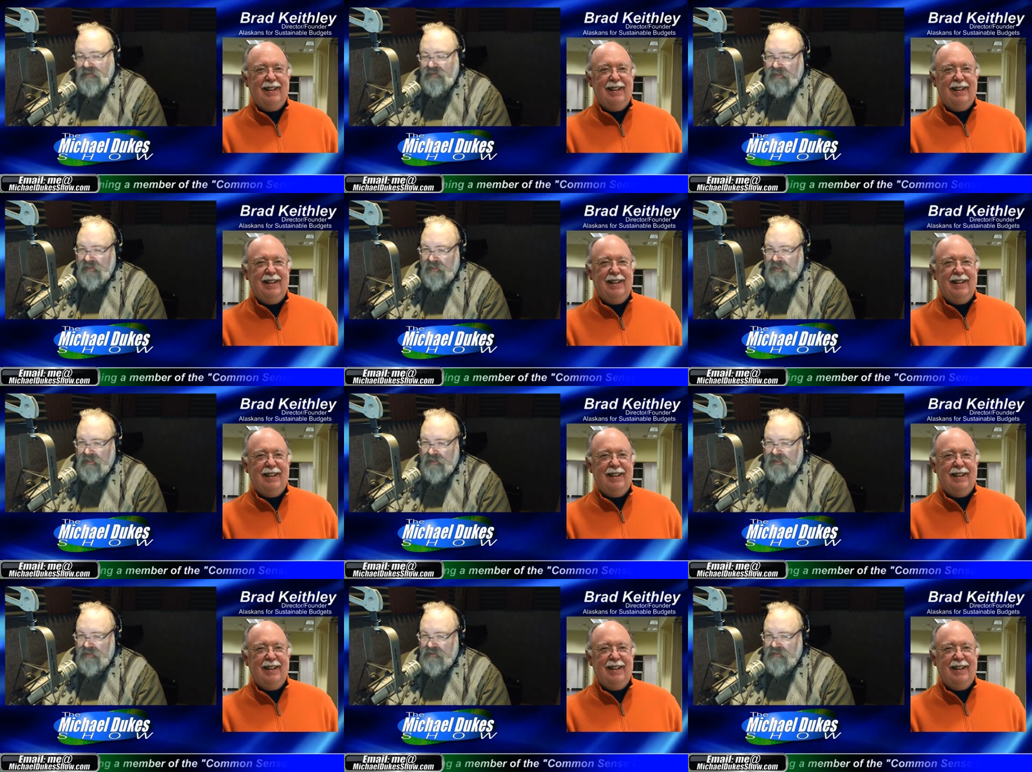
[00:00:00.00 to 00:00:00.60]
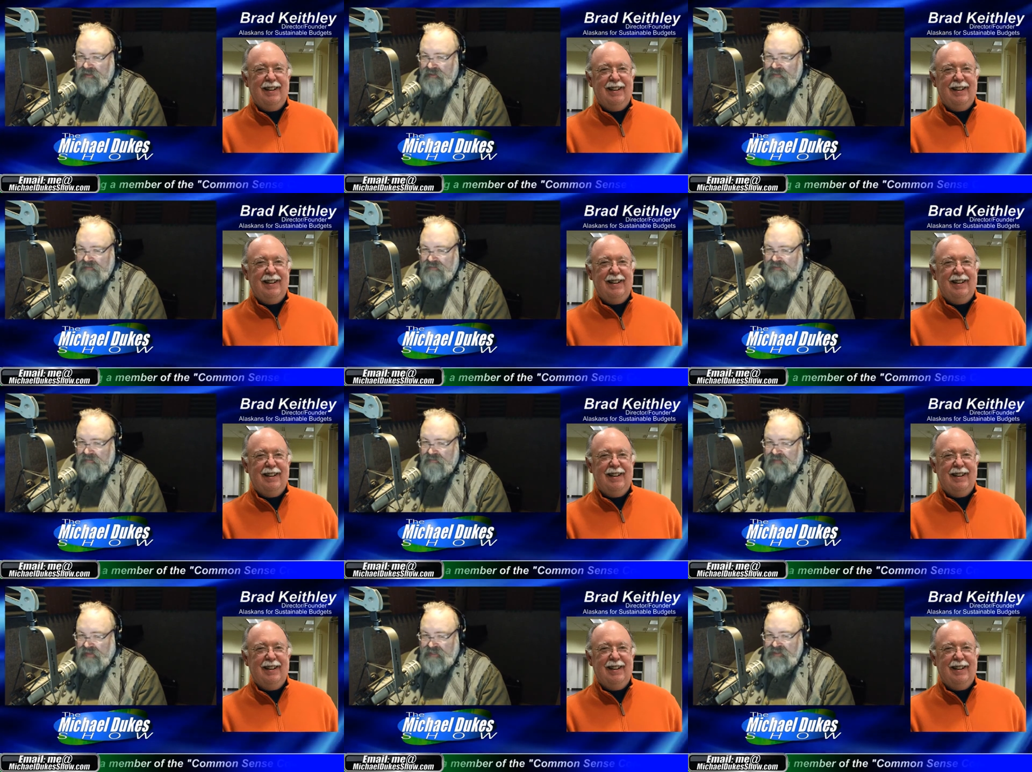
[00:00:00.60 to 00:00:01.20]
Speaker 1: and yep. uh,
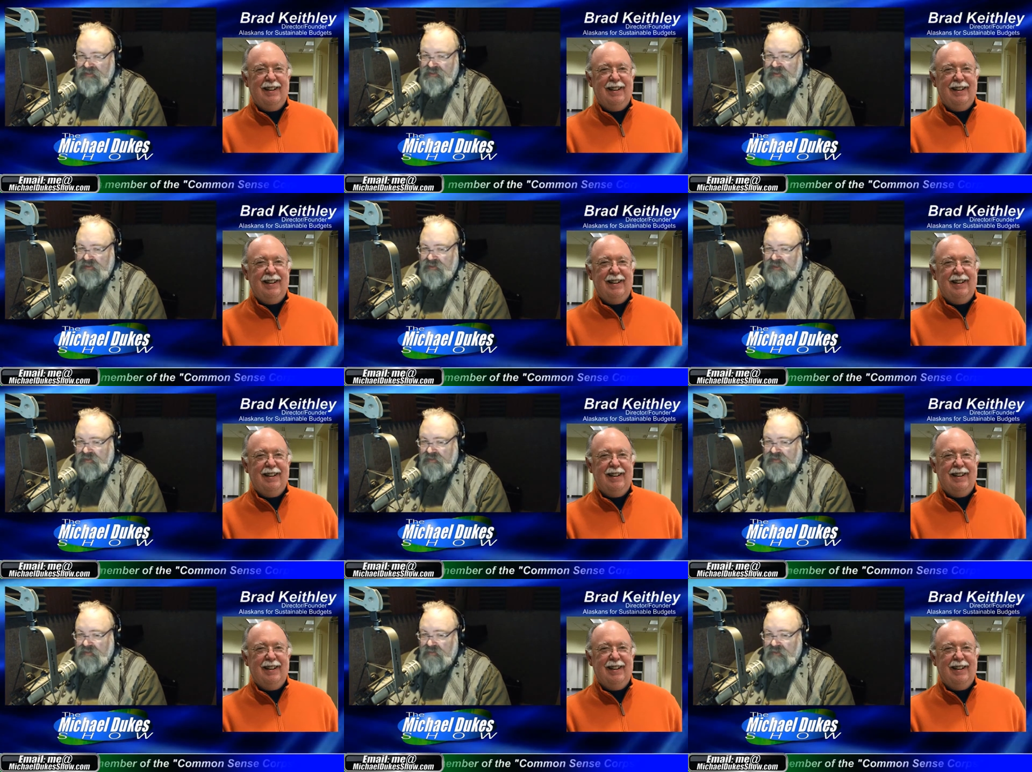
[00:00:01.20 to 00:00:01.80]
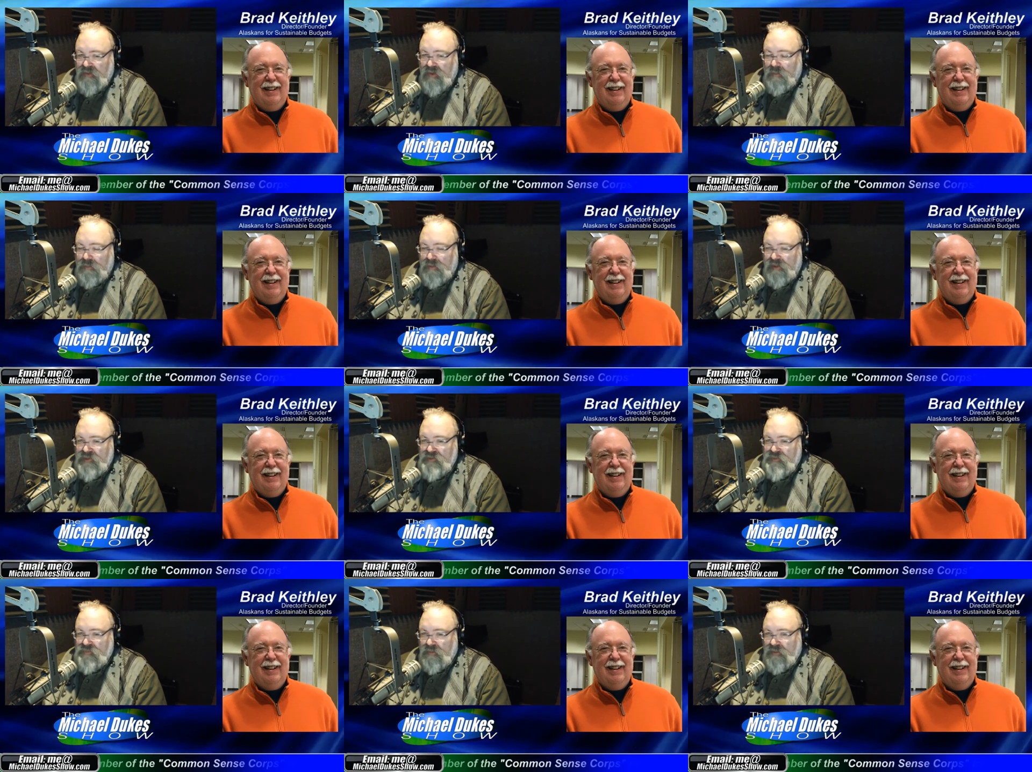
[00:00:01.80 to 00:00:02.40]
and that's the thing that
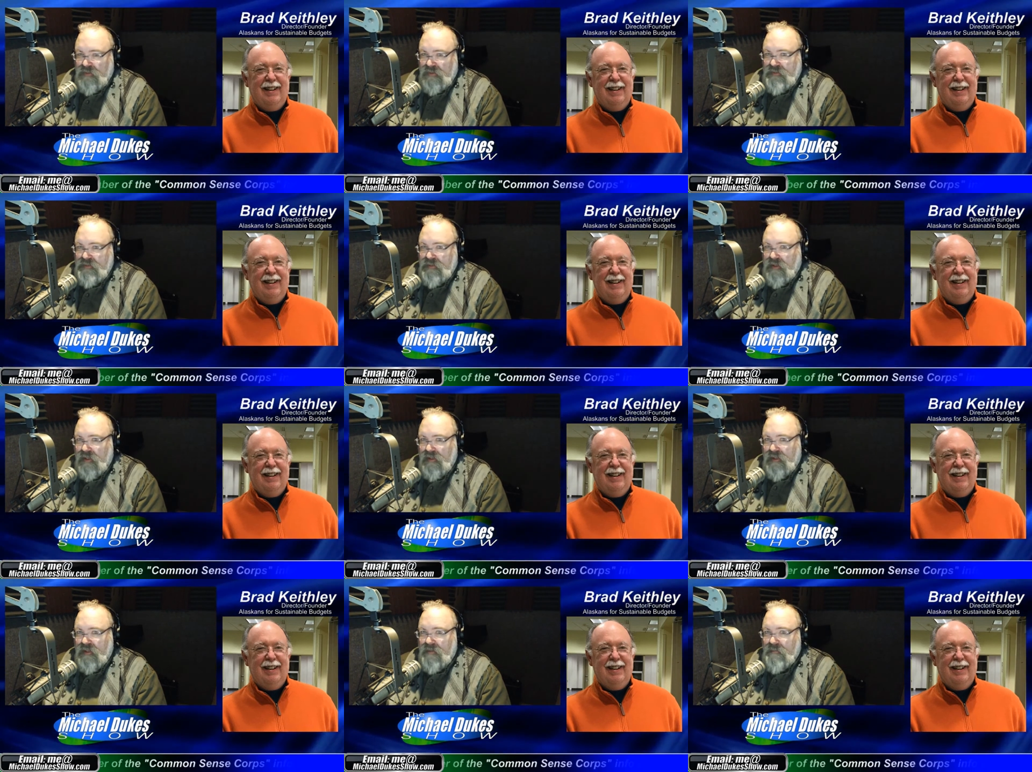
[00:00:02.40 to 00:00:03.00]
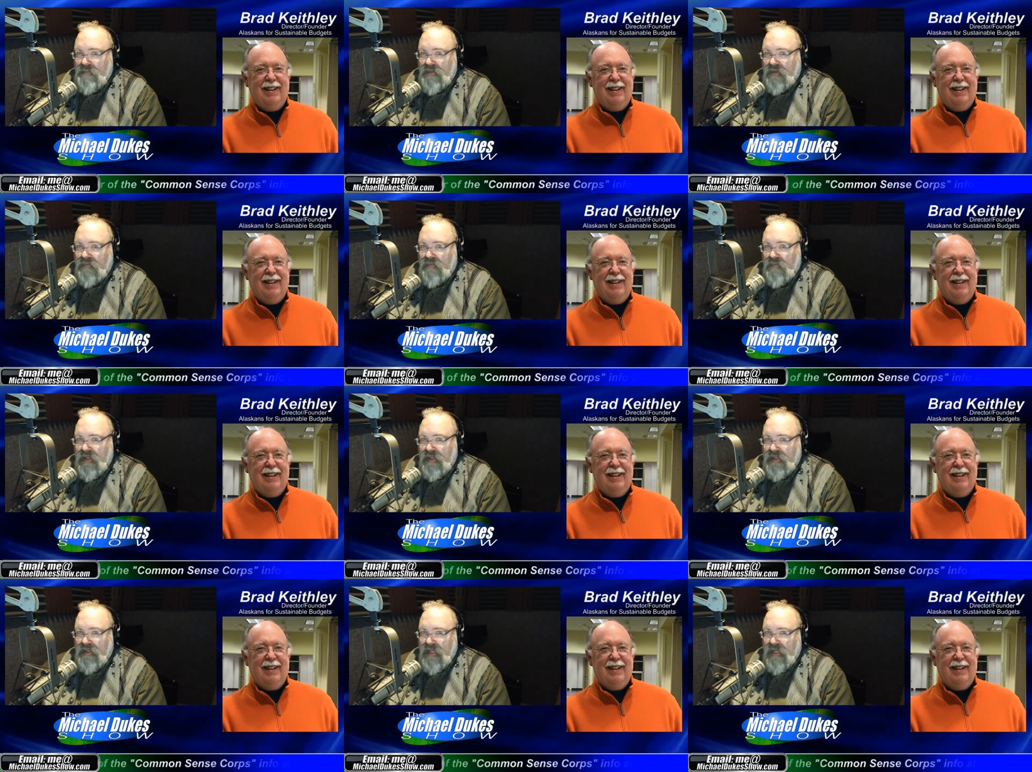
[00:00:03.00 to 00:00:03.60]
nobody's really talking about
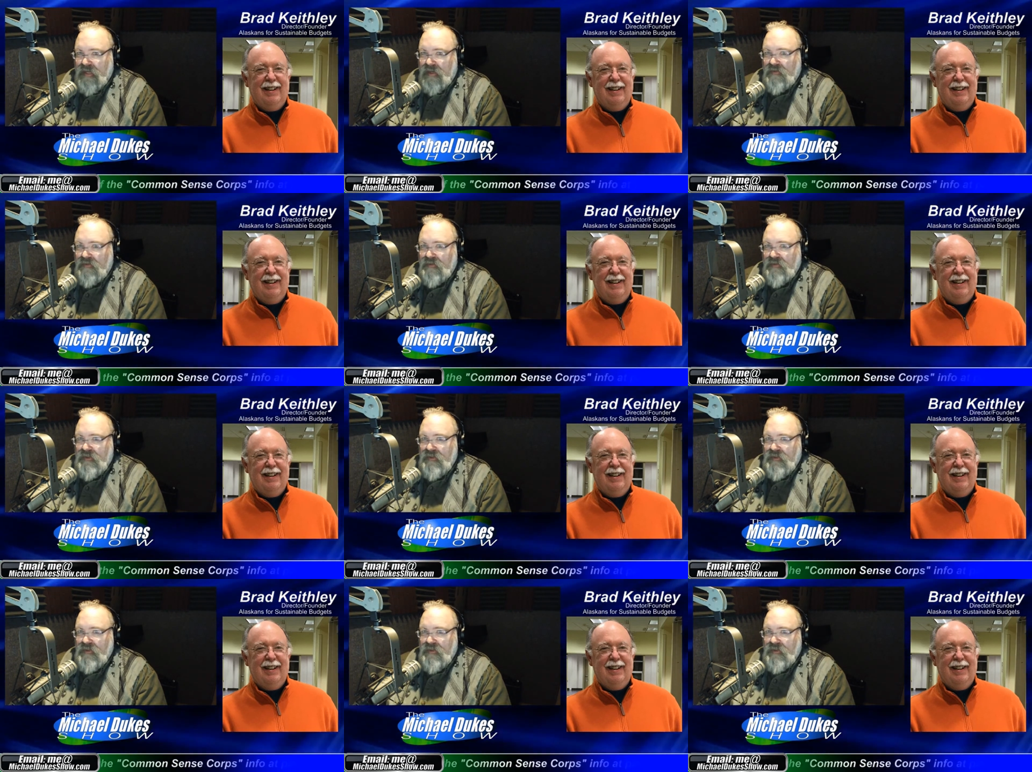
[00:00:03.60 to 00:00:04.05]
right now.